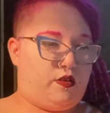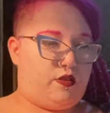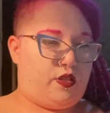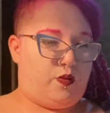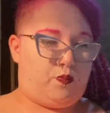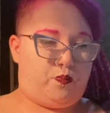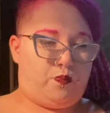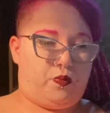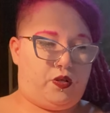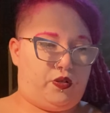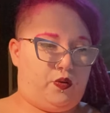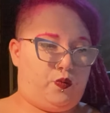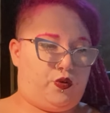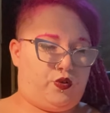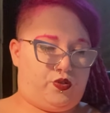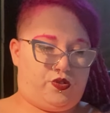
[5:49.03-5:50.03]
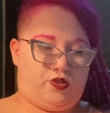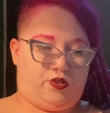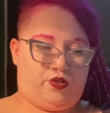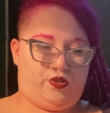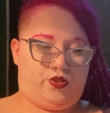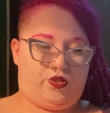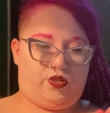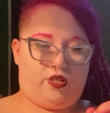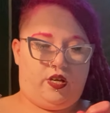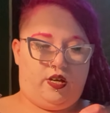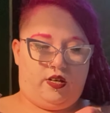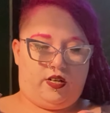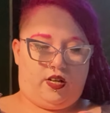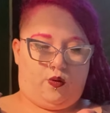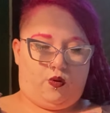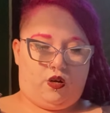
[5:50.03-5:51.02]
the body wash solution.
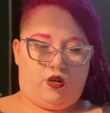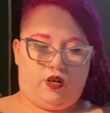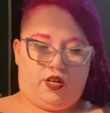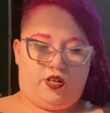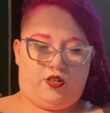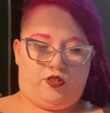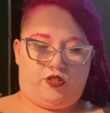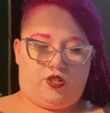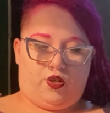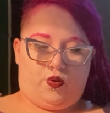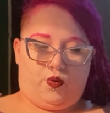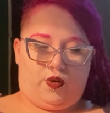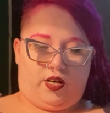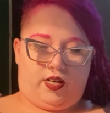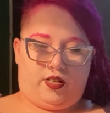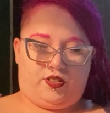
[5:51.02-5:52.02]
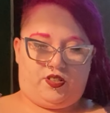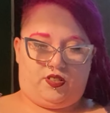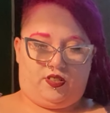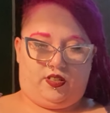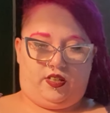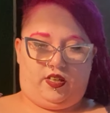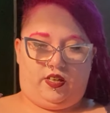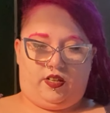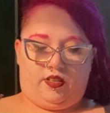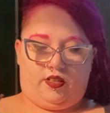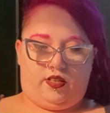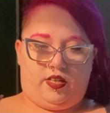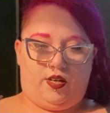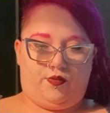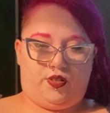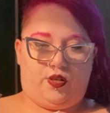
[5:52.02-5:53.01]
Now what I'm going to do actually,
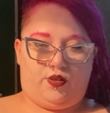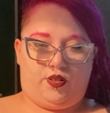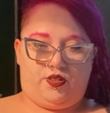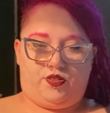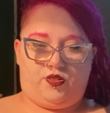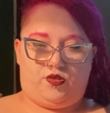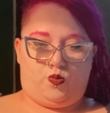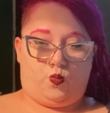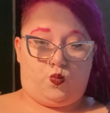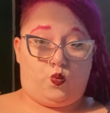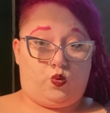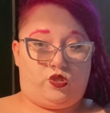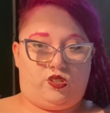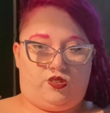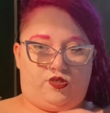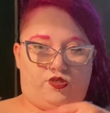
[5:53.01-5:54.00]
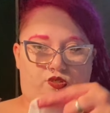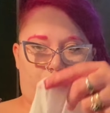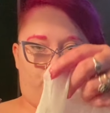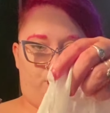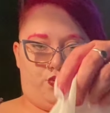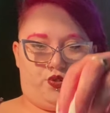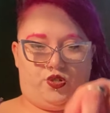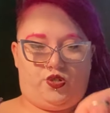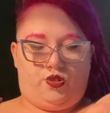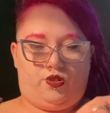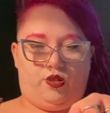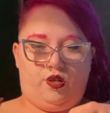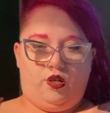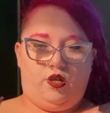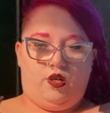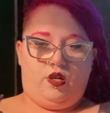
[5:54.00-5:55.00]
even though this is a waterless solution,
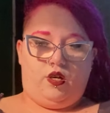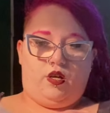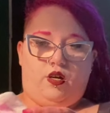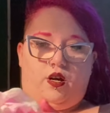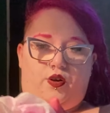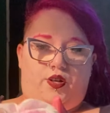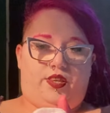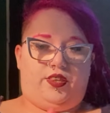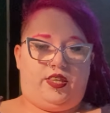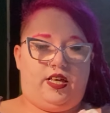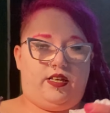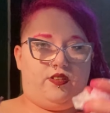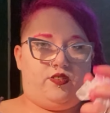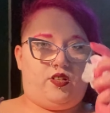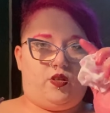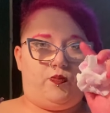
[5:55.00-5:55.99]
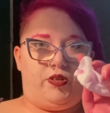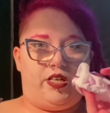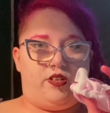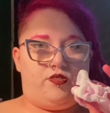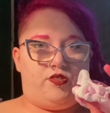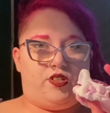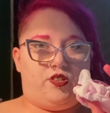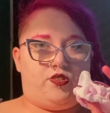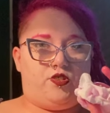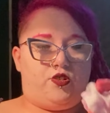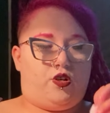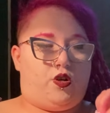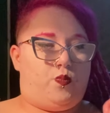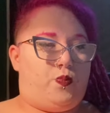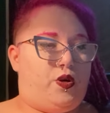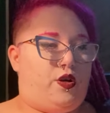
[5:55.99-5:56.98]
I think it's going to be easier to
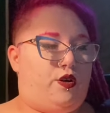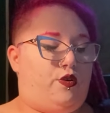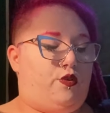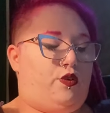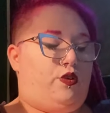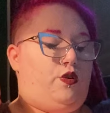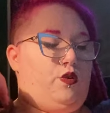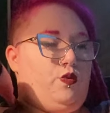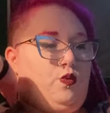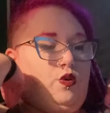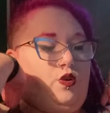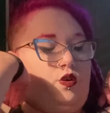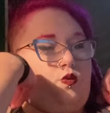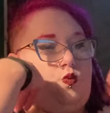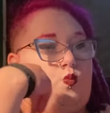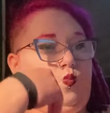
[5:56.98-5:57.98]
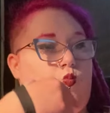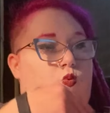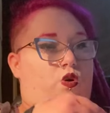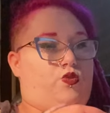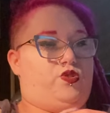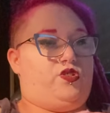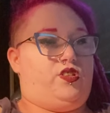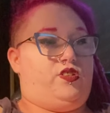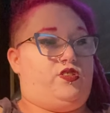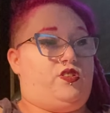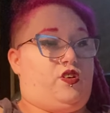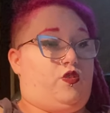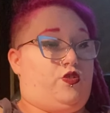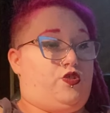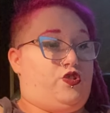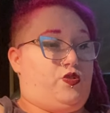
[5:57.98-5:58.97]
try and put on whilst it's
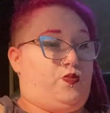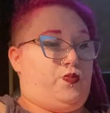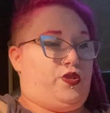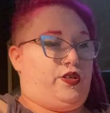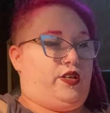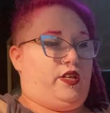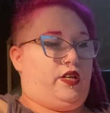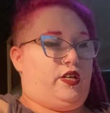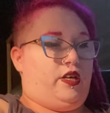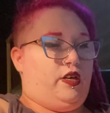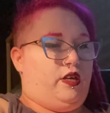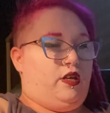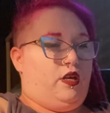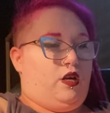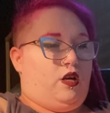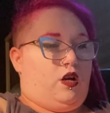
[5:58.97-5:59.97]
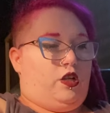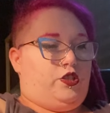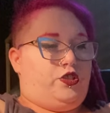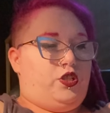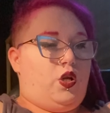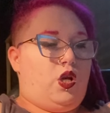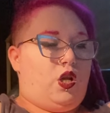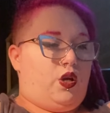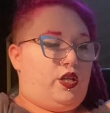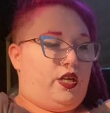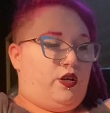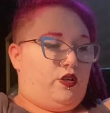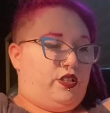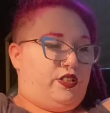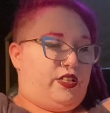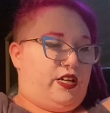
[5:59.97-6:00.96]
on something. I do like the
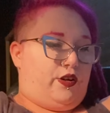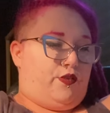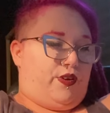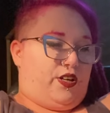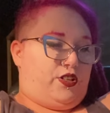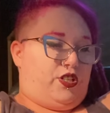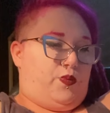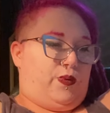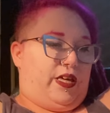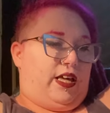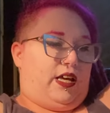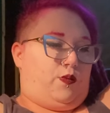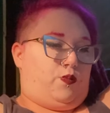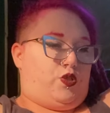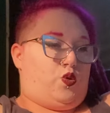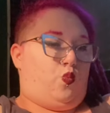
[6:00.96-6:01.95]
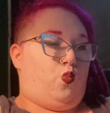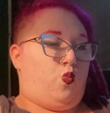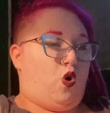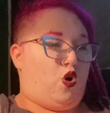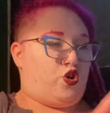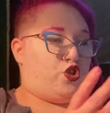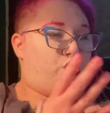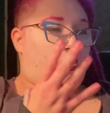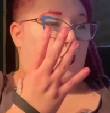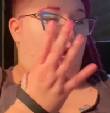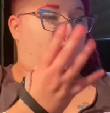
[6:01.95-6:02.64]
idea of actually being able to wash your